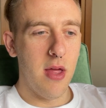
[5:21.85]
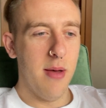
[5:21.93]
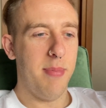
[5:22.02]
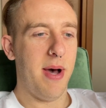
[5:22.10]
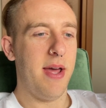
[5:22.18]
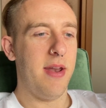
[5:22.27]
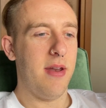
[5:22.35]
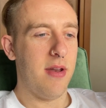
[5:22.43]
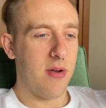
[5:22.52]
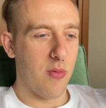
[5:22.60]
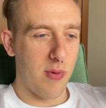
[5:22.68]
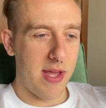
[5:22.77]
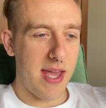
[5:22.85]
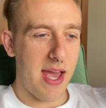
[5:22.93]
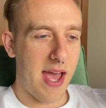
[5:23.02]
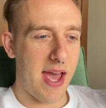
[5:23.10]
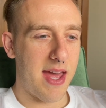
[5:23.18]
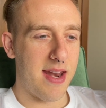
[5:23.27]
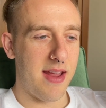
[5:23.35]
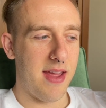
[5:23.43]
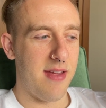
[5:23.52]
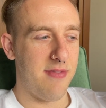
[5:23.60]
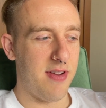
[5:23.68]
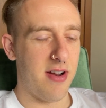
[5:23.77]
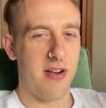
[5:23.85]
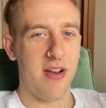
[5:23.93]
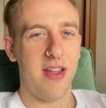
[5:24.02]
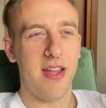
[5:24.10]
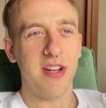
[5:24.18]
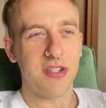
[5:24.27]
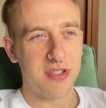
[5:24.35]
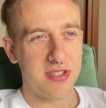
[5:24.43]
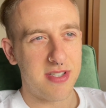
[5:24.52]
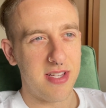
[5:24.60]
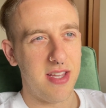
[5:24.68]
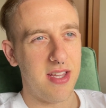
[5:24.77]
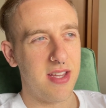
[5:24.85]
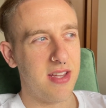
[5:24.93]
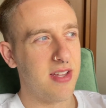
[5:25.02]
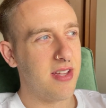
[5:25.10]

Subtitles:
but we had a very interesting